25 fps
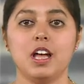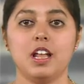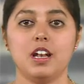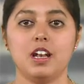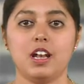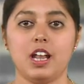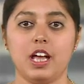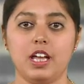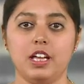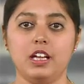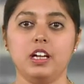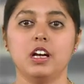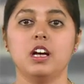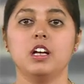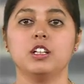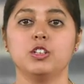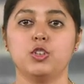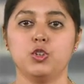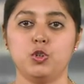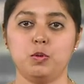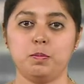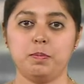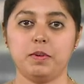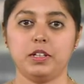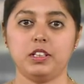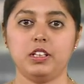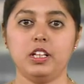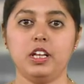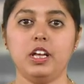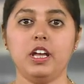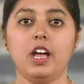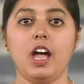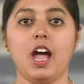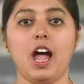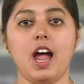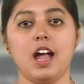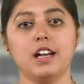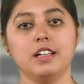like Tirupati
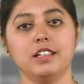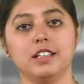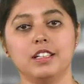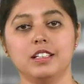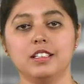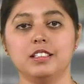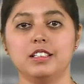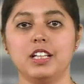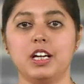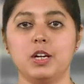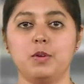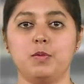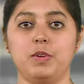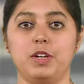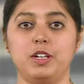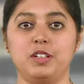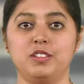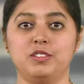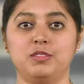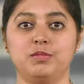and Dharwar.